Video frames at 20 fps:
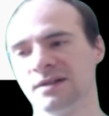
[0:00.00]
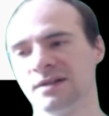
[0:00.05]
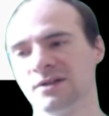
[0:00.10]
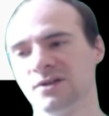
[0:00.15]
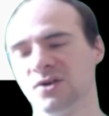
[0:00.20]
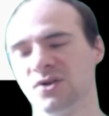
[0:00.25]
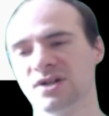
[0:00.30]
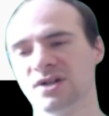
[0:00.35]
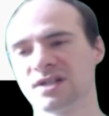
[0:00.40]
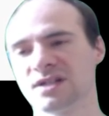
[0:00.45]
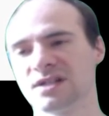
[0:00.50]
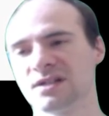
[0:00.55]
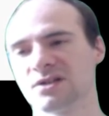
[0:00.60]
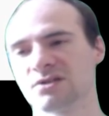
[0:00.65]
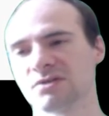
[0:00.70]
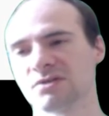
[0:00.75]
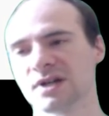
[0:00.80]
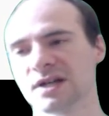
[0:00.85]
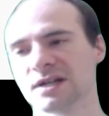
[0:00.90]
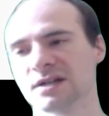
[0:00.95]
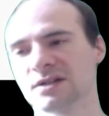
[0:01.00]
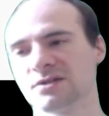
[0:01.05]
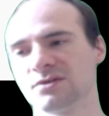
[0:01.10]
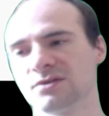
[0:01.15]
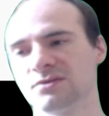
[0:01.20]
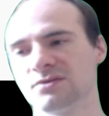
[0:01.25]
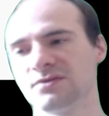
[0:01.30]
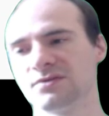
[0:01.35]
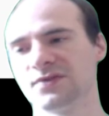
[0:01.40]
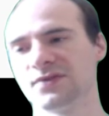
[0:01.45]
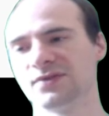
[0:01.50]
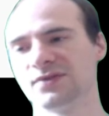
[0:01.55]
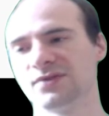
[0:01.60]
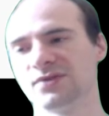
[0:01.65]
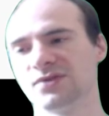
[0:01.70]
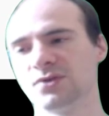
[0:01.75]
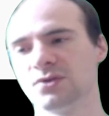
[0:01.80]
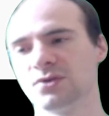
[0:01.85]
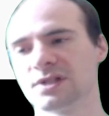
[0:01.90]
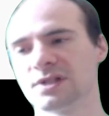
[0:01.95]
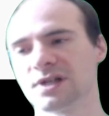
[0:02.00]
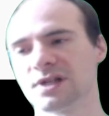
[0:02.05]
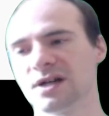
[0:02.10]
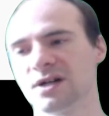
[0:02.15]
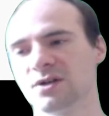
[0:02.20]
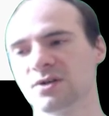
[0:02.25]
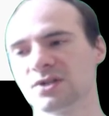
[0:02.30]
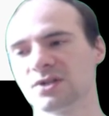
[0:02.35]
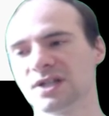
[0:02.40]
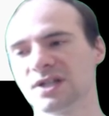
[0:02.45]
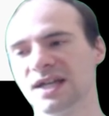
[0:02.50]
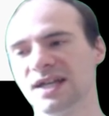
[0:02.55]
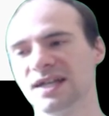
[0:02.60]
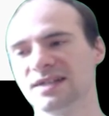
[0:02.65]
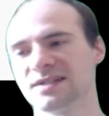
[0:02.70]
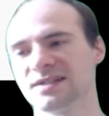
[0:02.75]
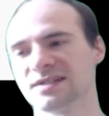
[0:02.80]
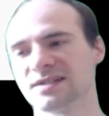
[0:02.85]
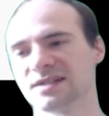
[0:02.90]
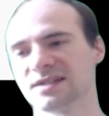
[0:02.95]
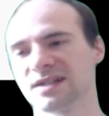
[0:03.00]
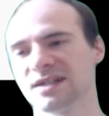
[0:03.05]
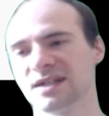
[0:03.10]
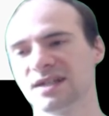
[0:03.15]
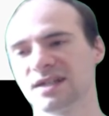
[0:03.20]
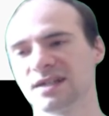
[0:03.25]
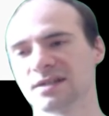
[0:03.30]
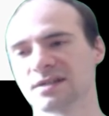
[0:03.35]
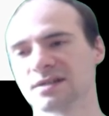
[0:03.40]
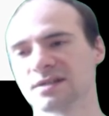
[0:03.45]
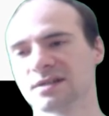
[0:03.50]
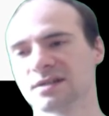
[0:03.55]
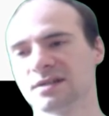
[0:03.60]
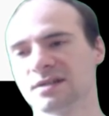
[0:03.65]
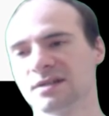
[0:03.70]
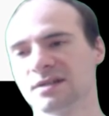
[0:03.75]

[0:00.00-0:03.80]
Or is he trying to fold out aces and kings?